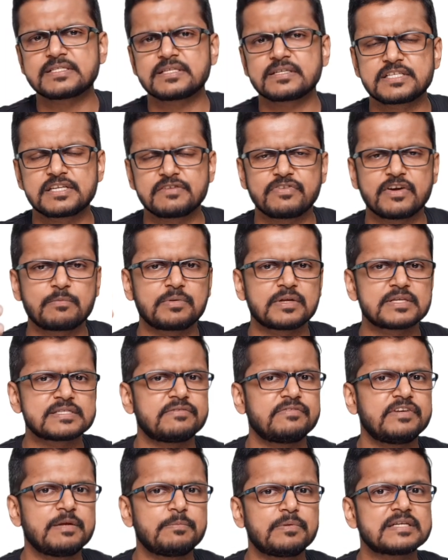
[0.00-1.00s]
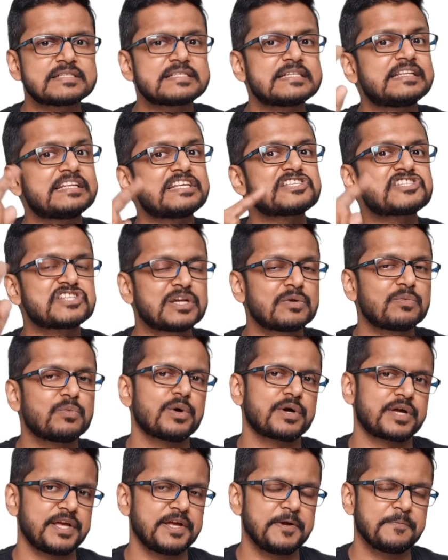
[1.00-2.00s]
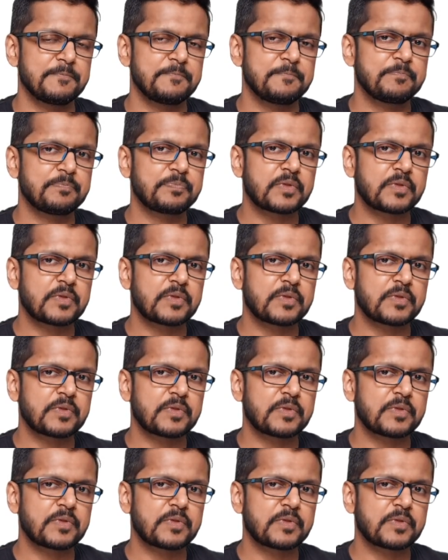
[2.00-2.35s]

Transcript: 65 plus, 70 plus, and they're still working